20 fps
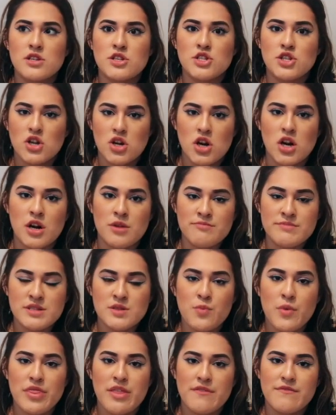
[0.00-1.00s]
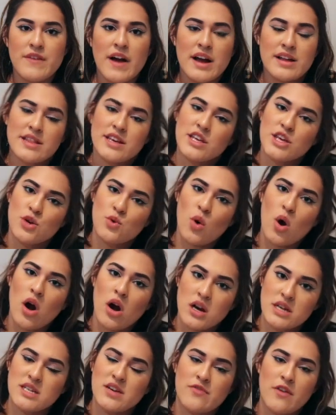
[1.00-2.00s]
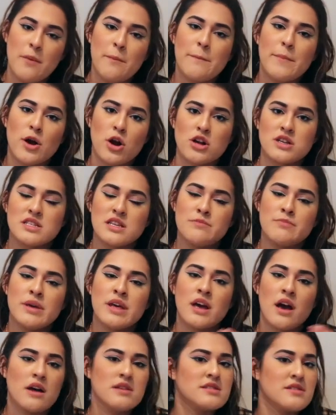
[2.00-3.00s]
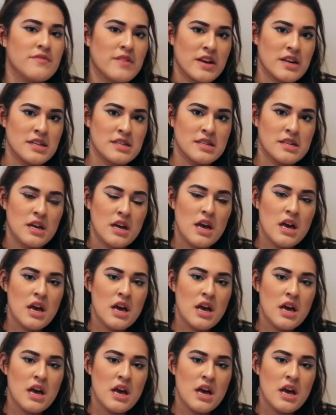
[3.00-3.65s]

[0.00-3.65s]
to terms with the fact that you are a different person because of it.